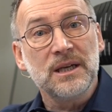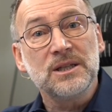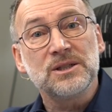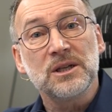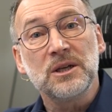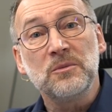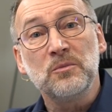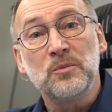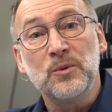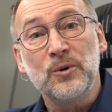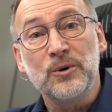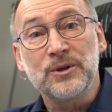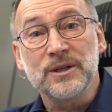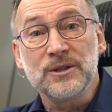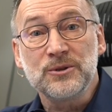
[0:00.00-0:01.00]
it's
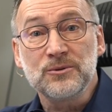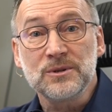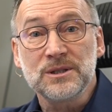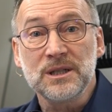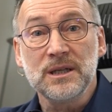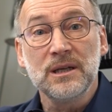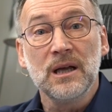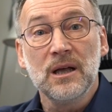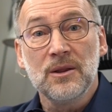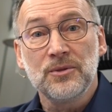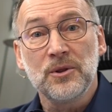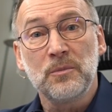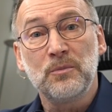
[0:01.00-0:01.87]
important to see the